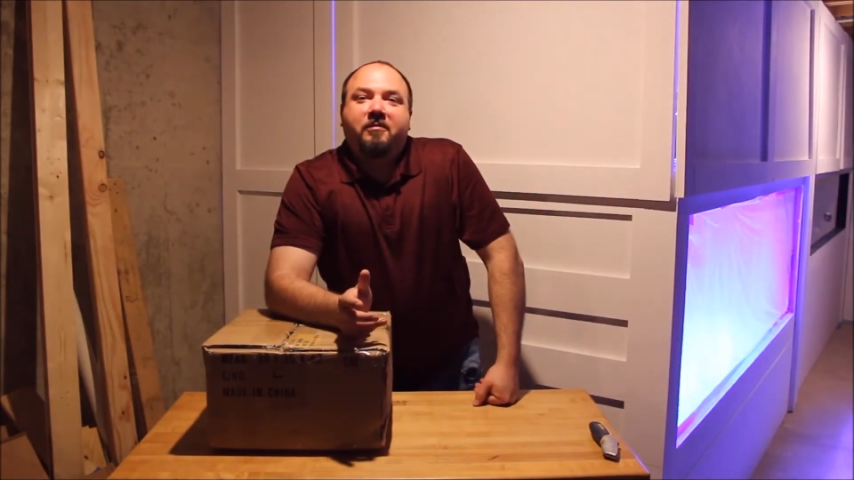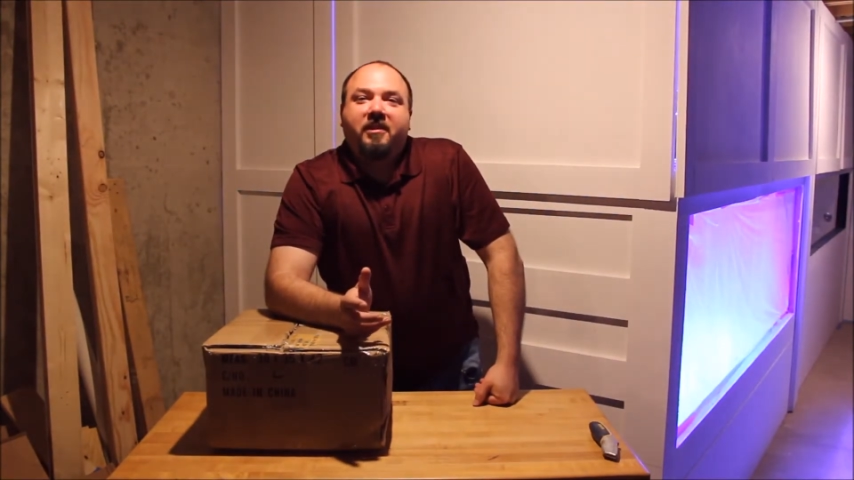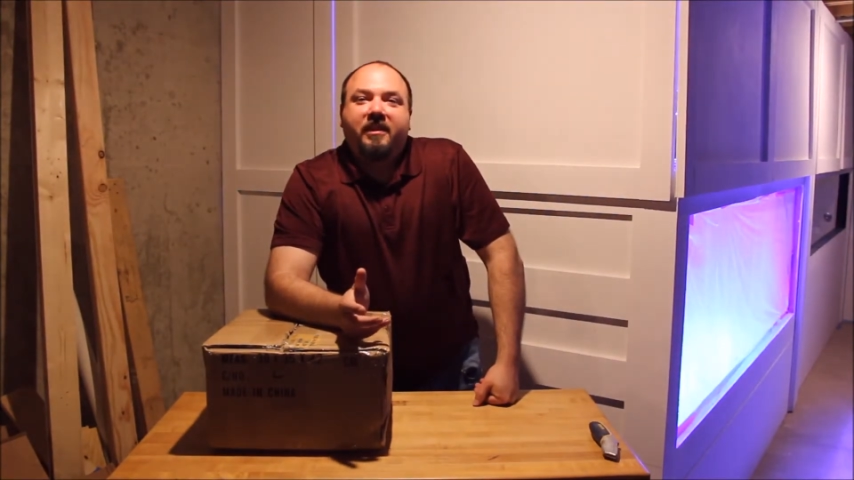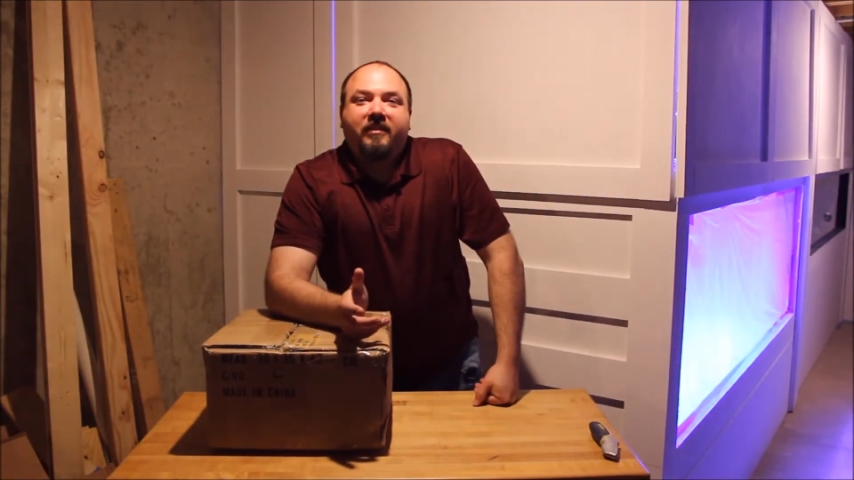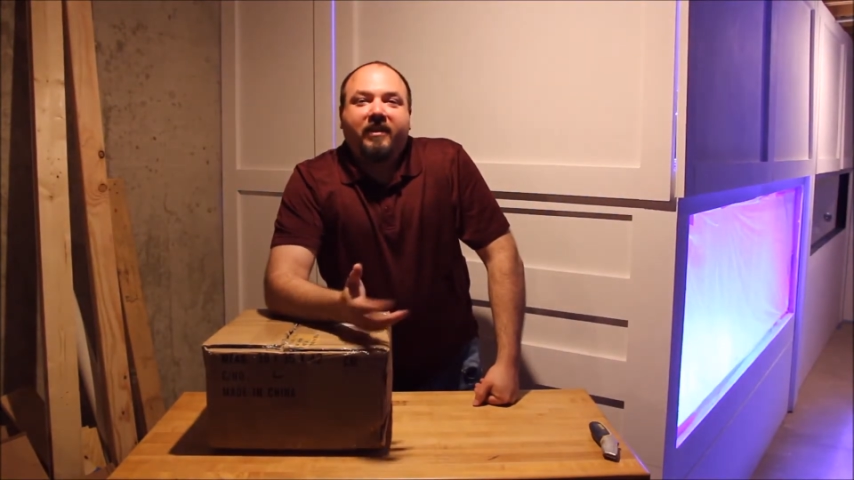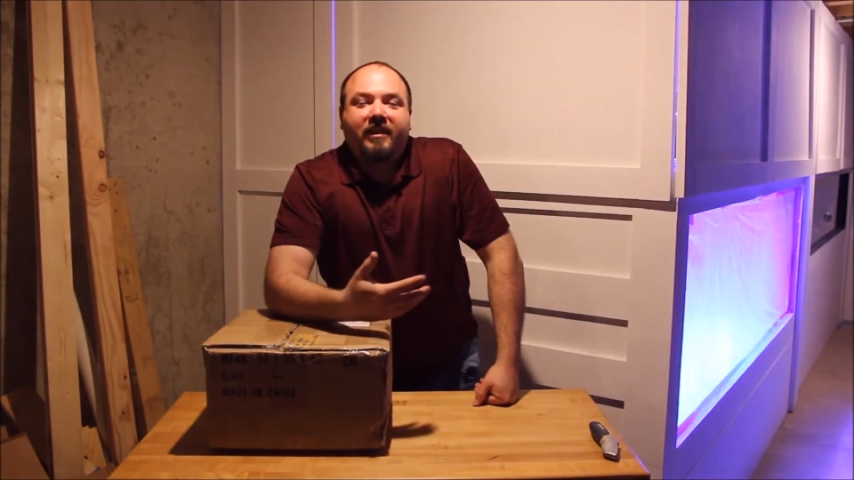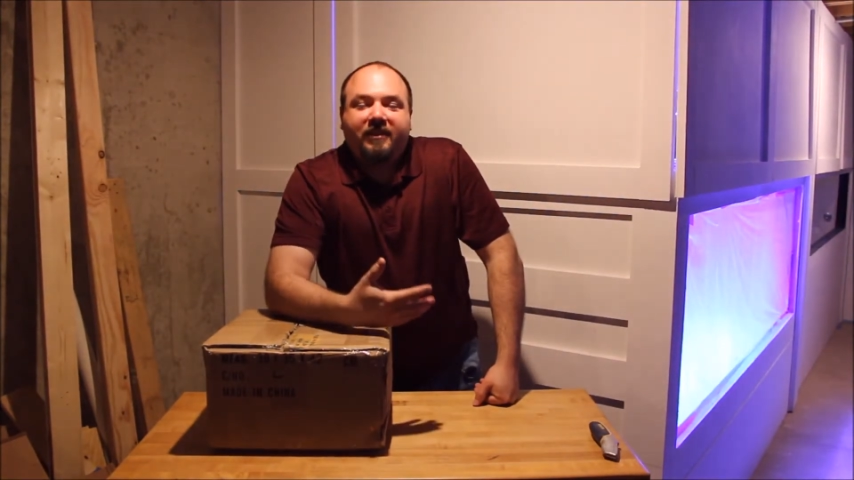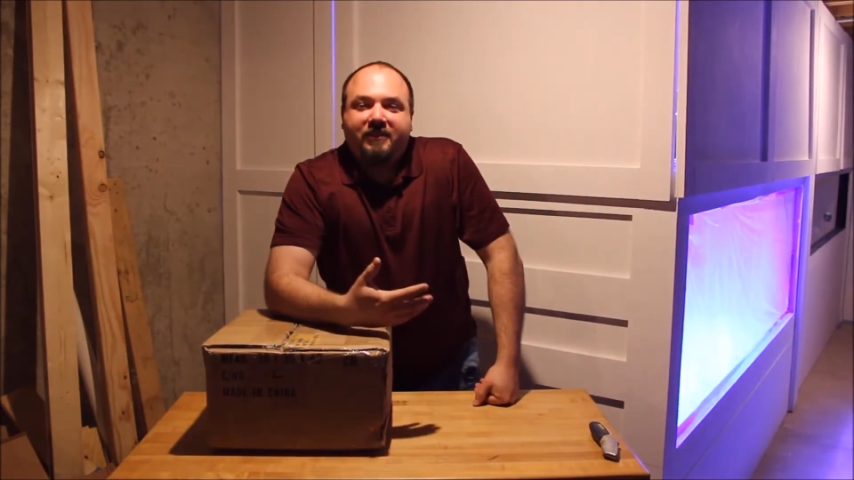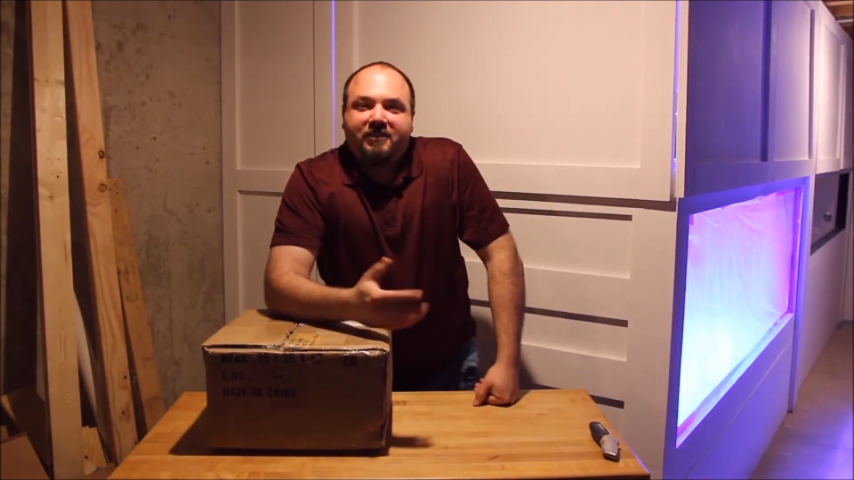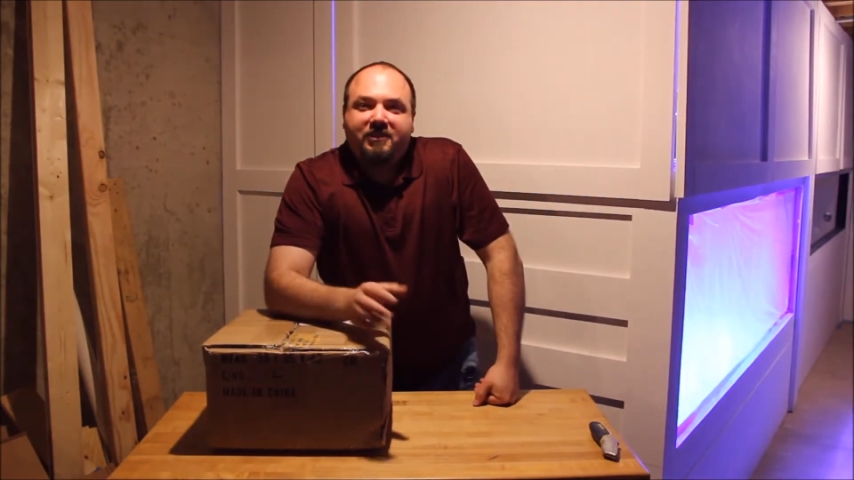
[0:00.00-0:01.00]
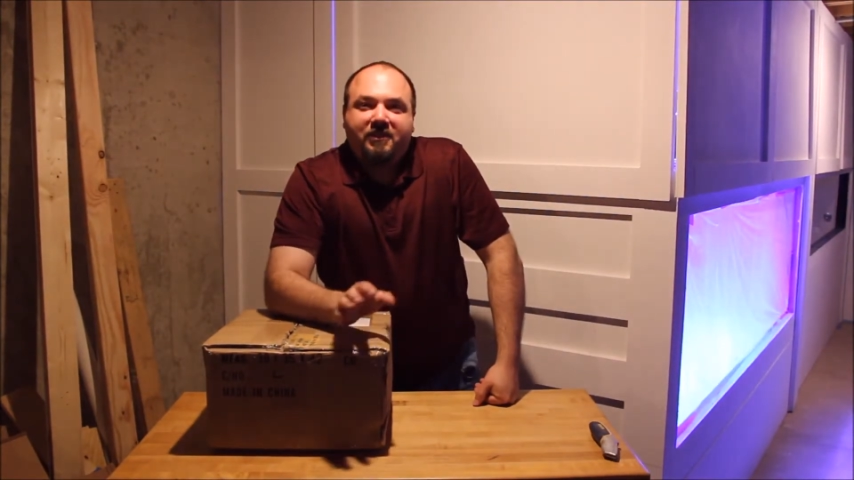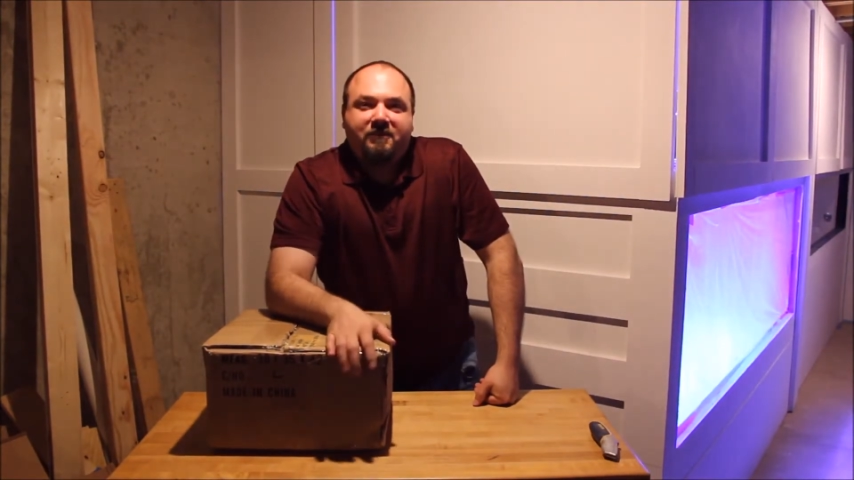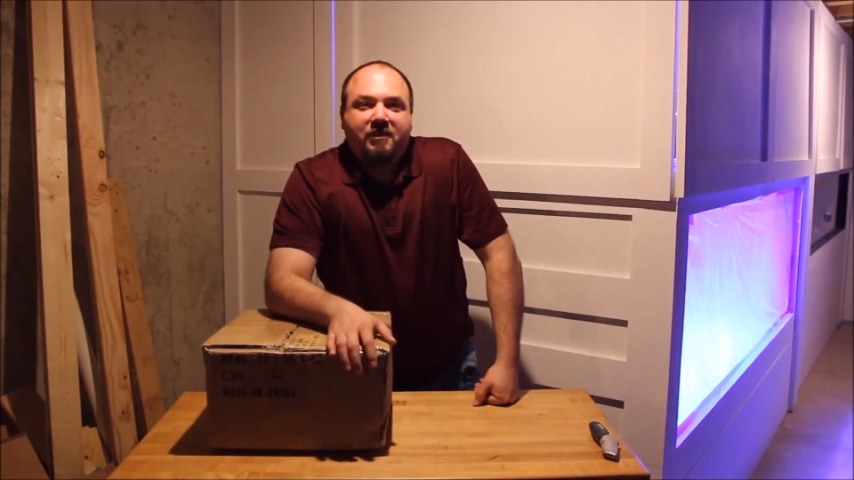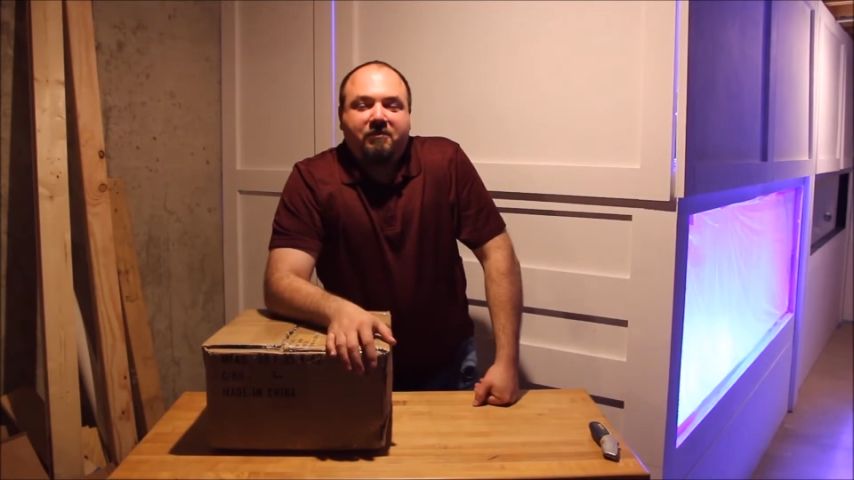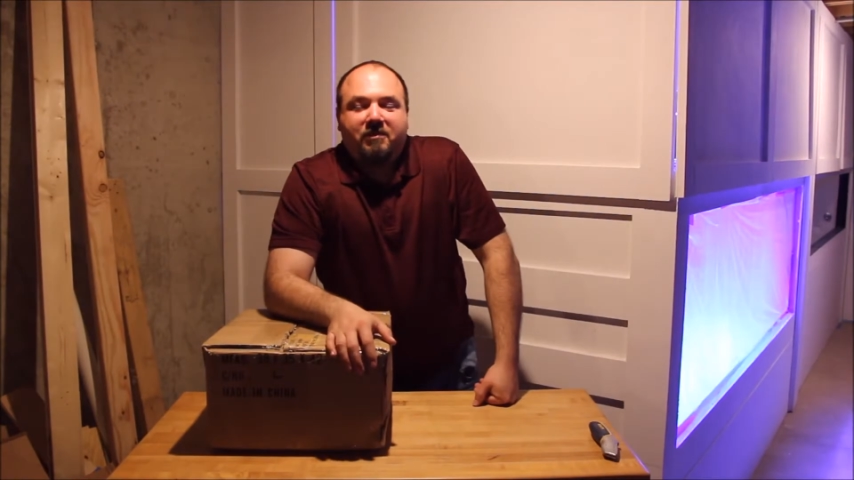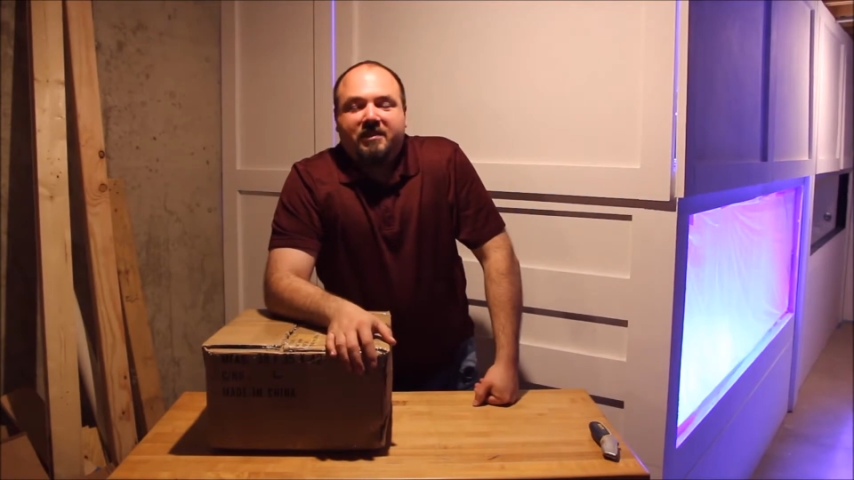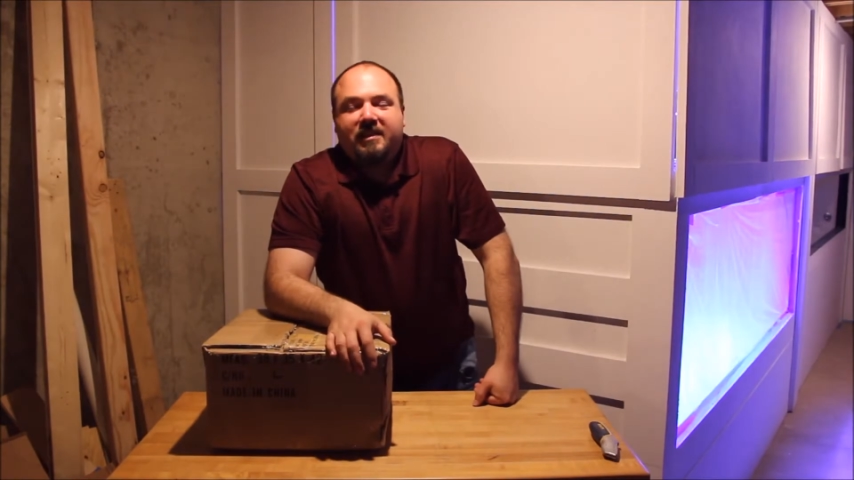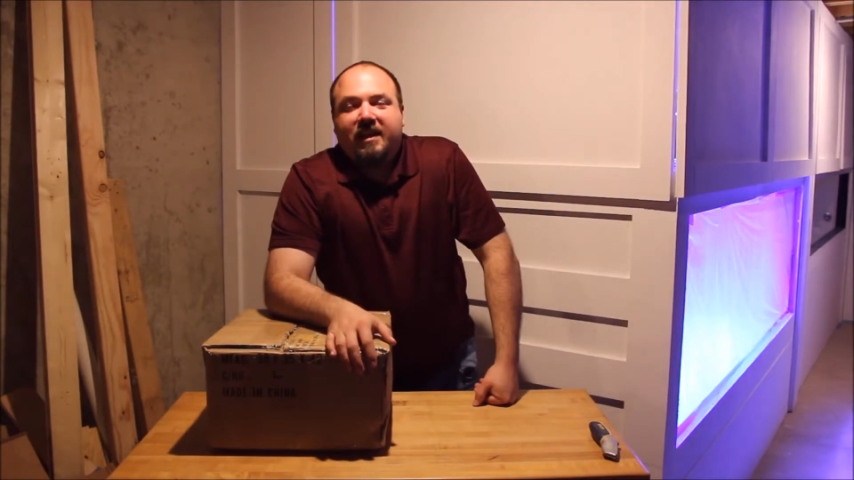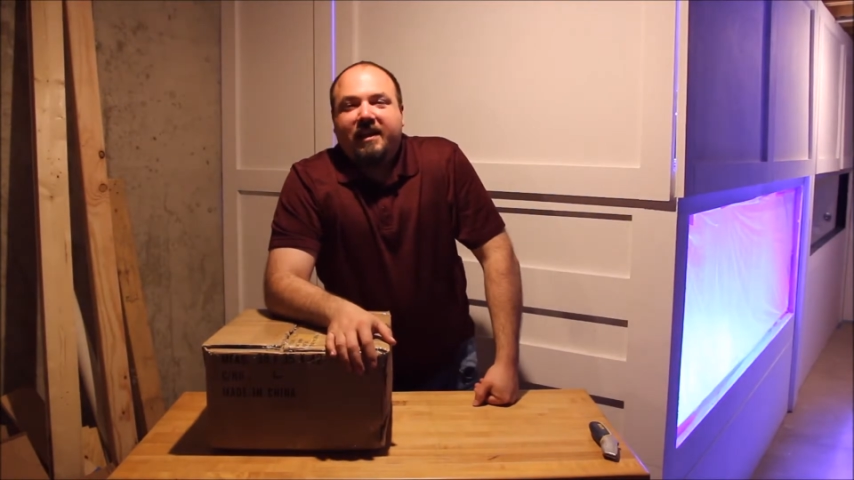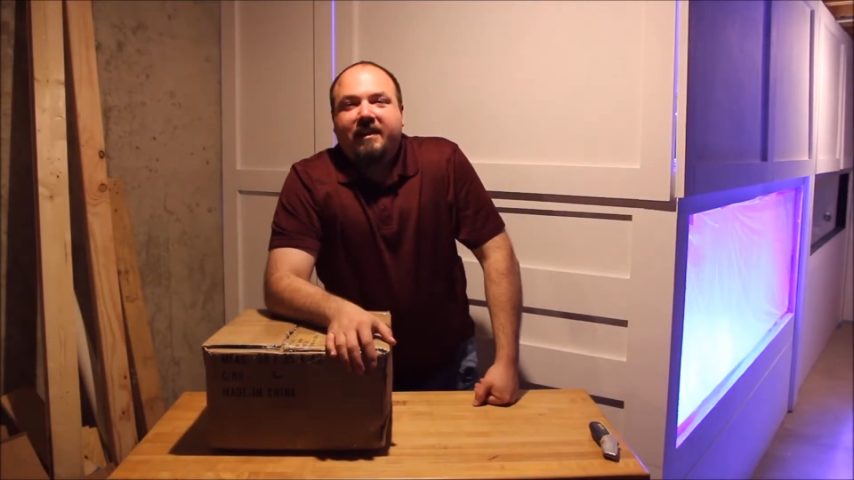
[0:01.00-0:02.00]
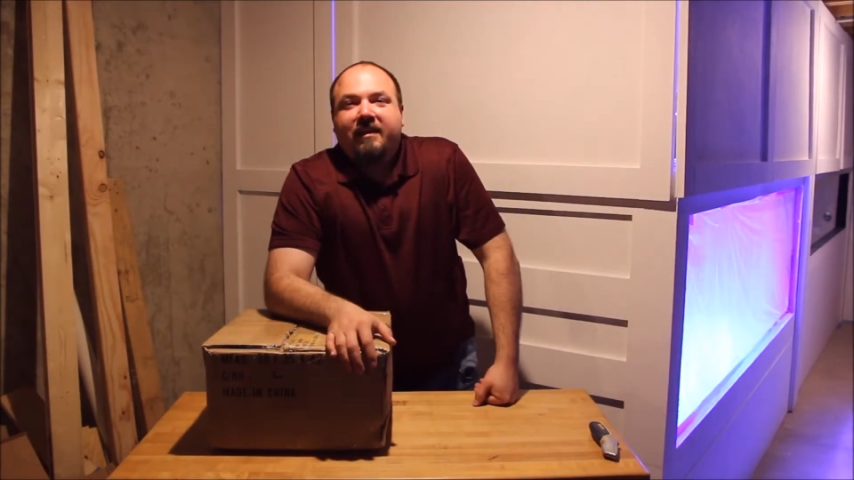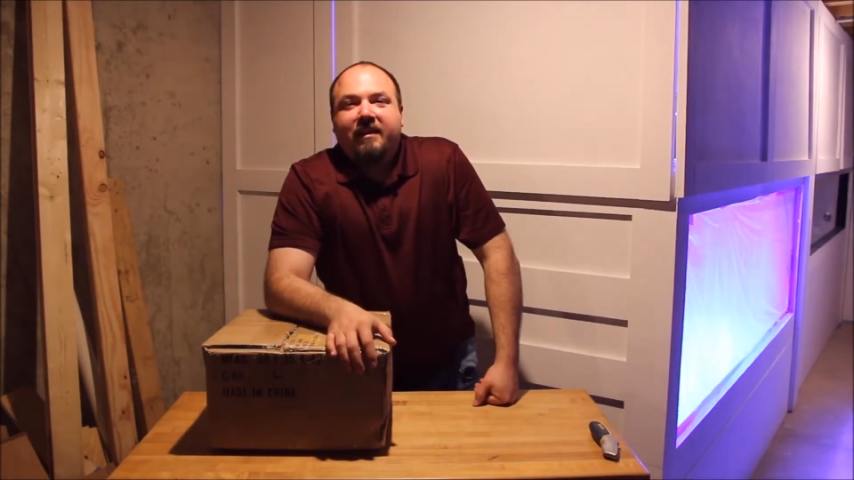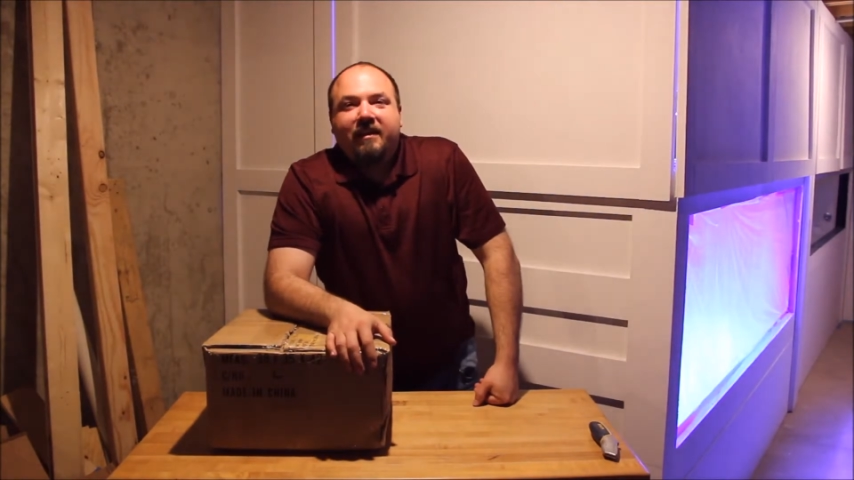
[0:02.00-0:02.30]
to get a lot of other stuff done with the tank,